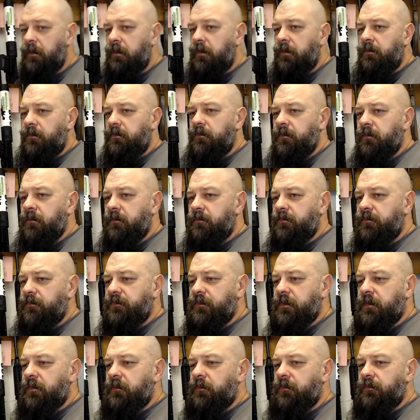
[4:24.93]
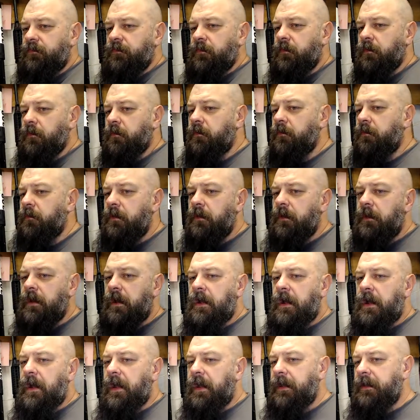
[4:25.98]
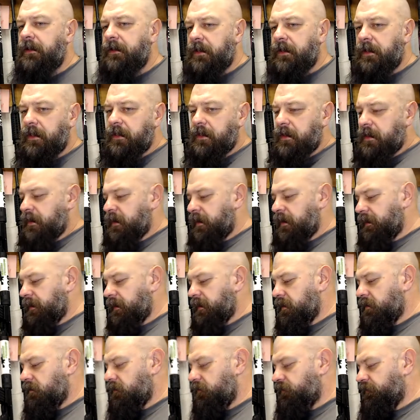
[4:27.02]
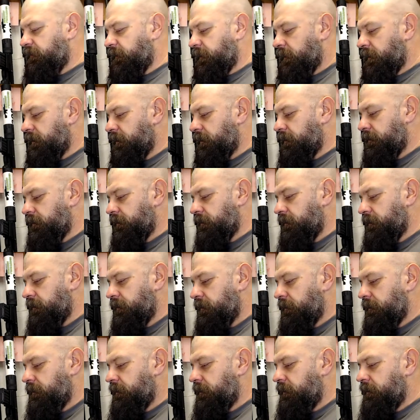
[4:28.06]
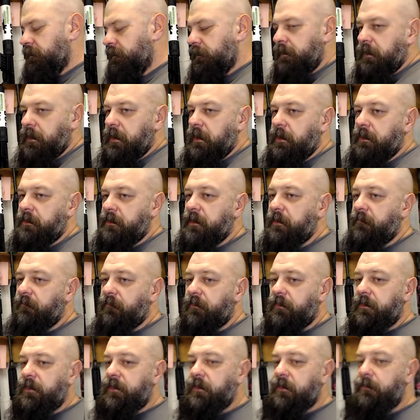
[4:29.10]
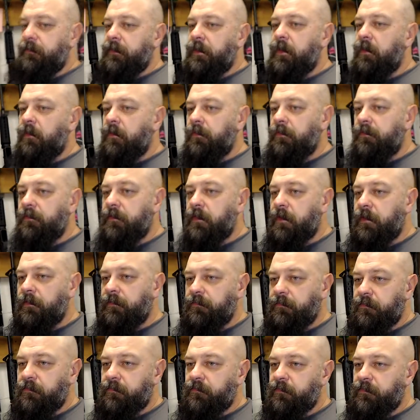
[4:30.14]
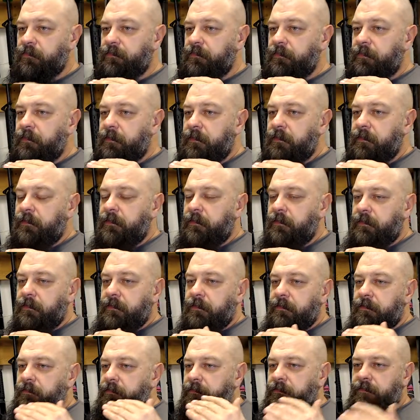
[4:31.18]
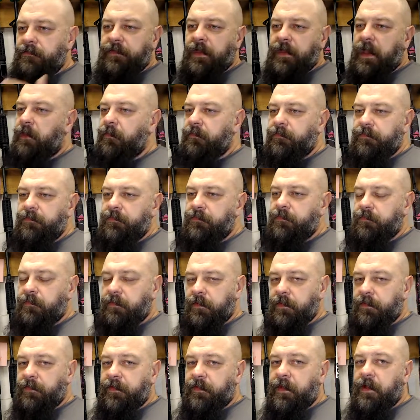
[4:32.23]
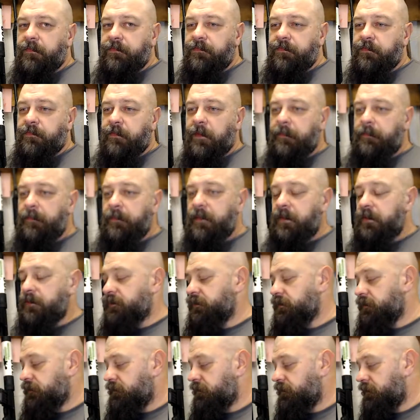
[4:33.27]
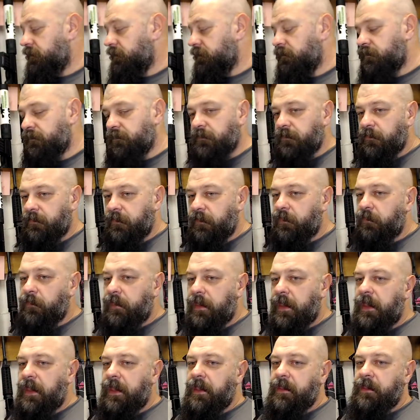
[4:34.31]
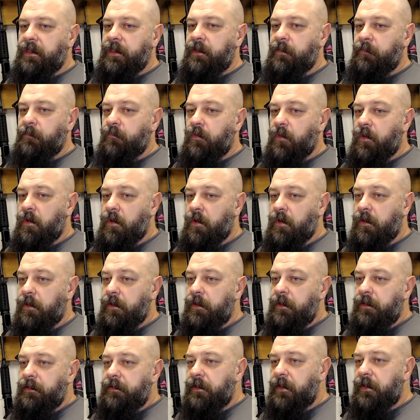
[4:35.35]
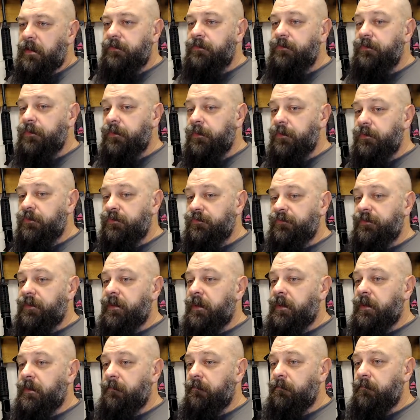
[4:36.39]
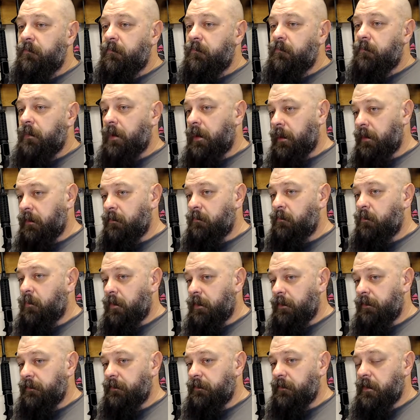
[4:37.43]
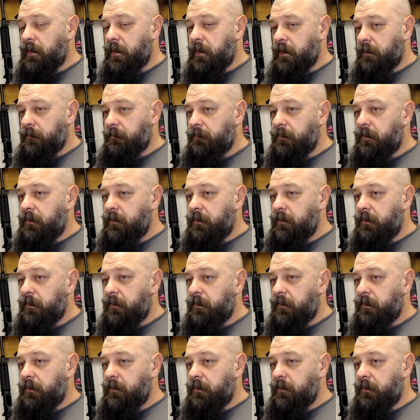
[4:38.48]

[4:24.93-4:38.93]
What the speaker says: So those skills are highly, highly useful and definitely need to be gone through just thousands of repetitions so that you can't get them wrong, not that you can just get them right one time.